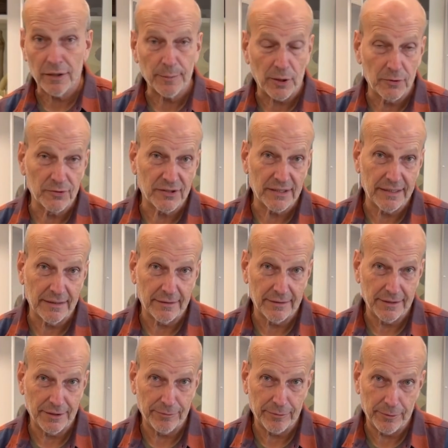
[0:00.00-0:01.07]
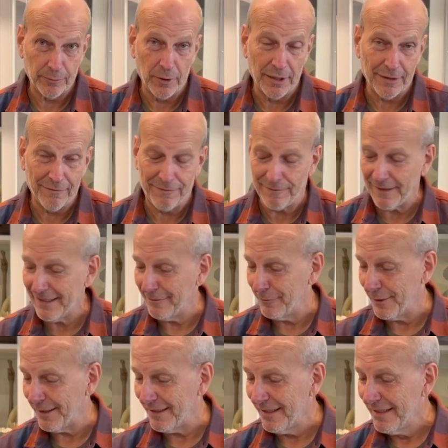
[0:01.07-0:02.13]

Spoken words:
bones in here that you would want to fight with.